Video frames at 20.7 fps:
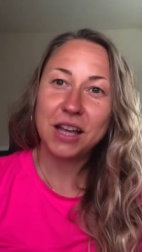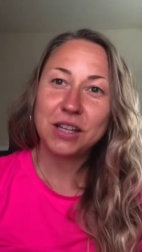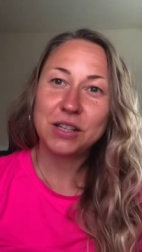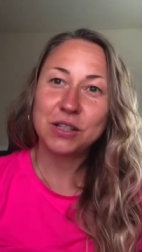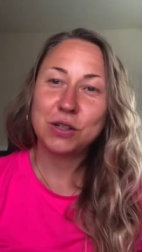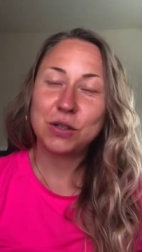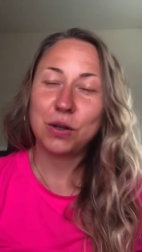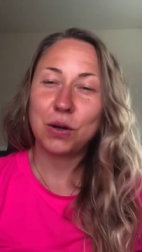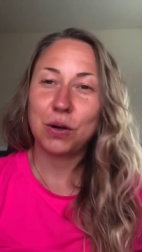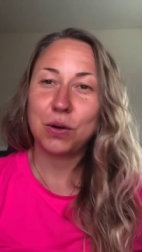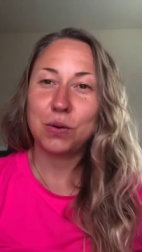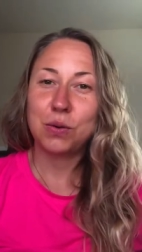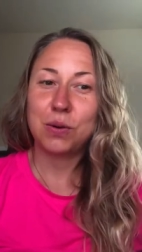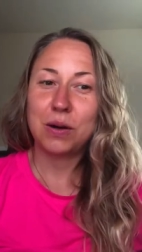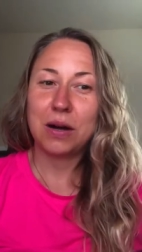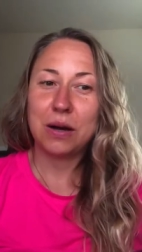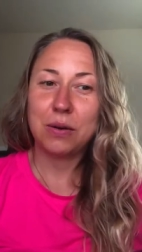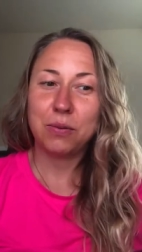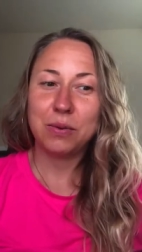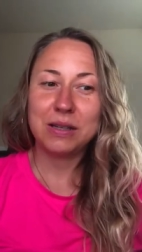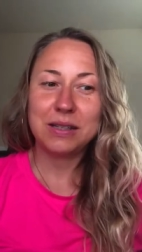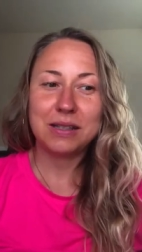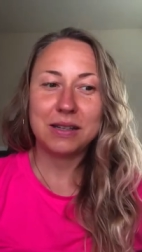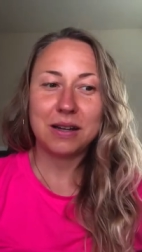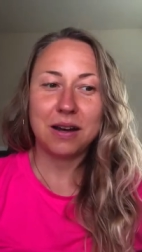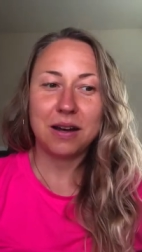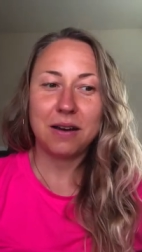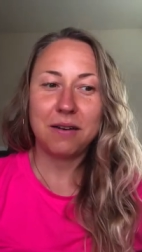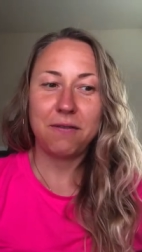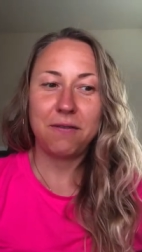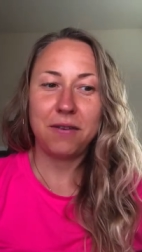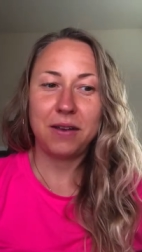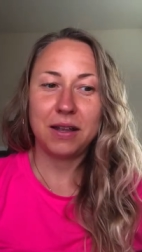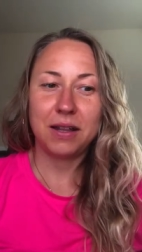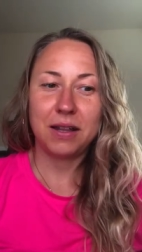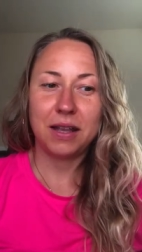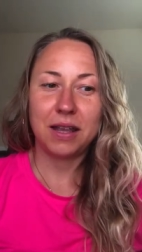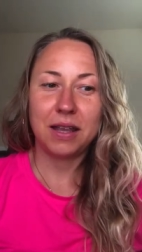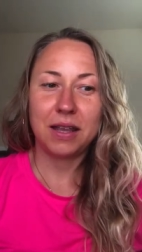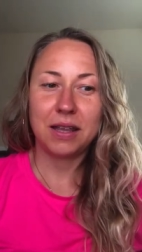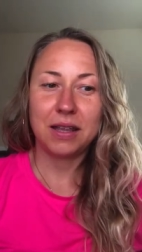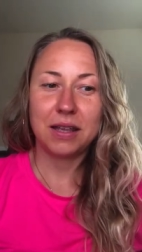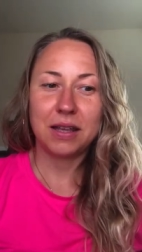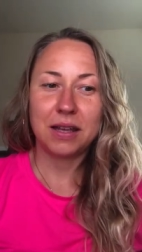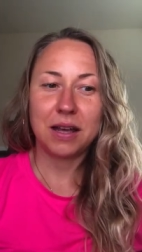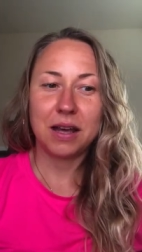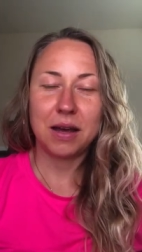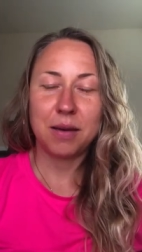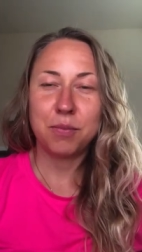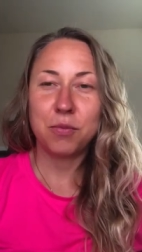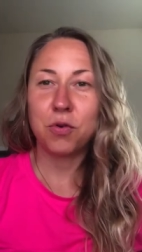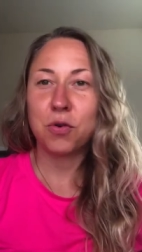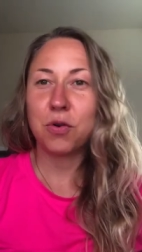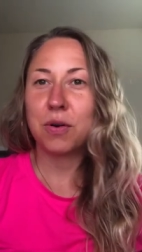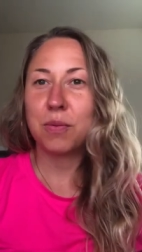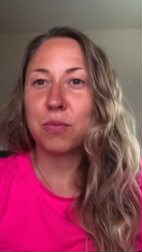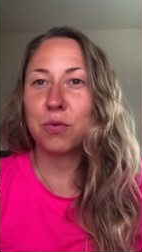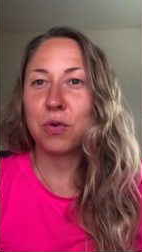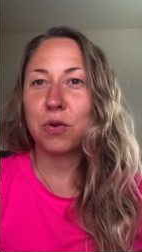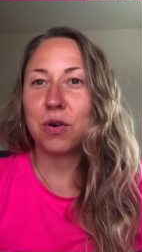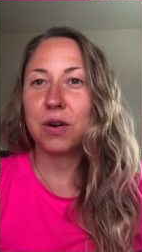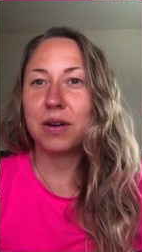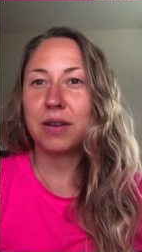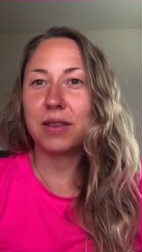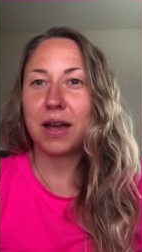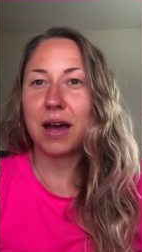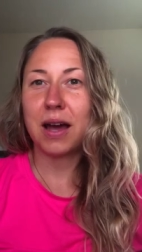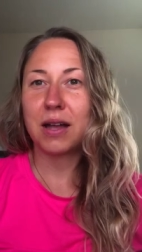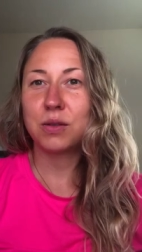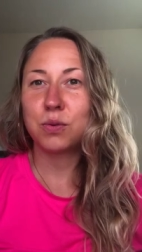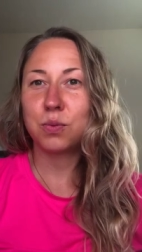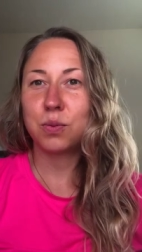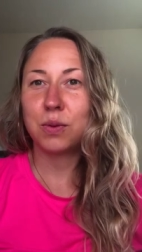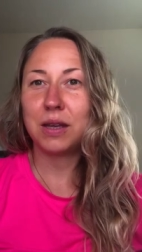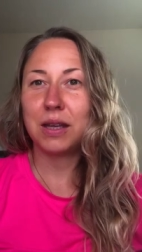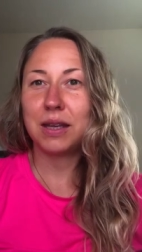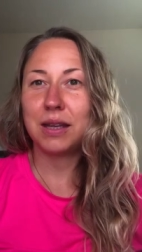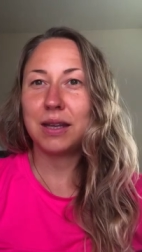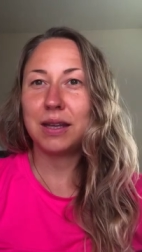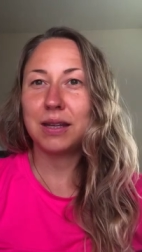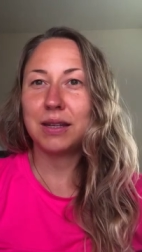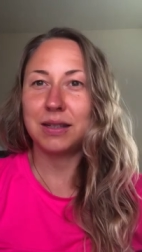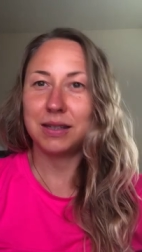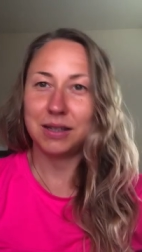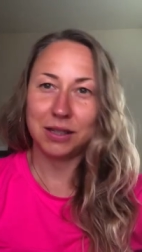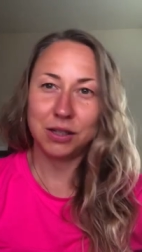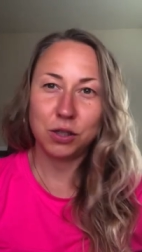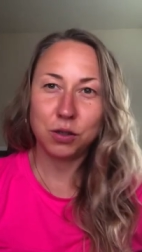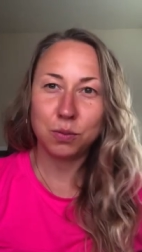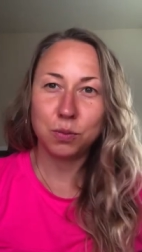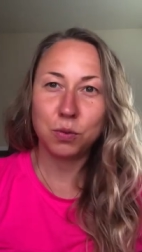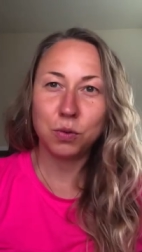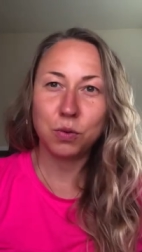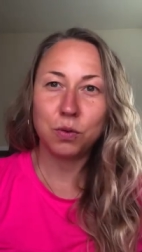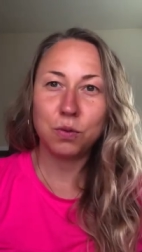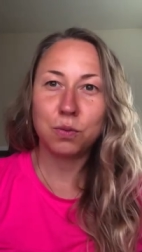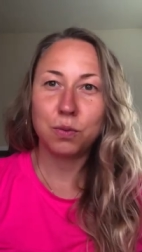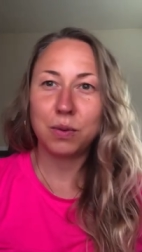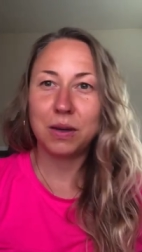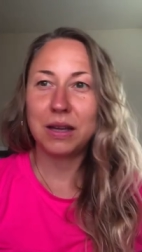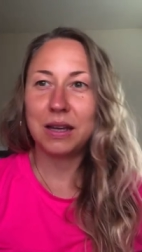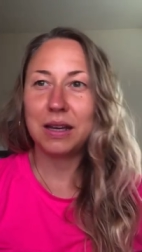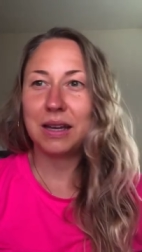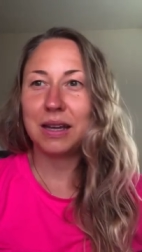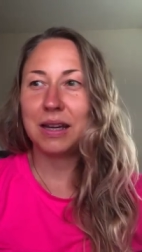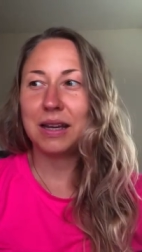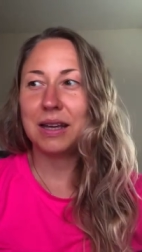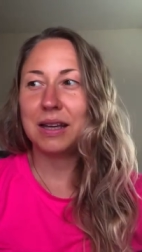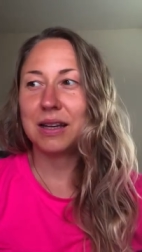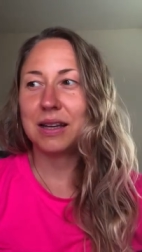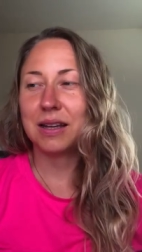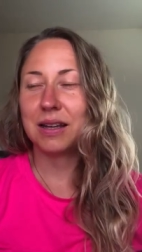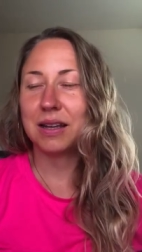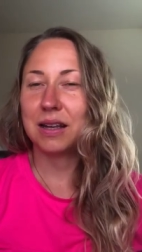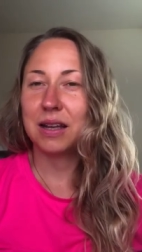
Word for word: So uh, we started feeling uh, more and more that we need to move. We need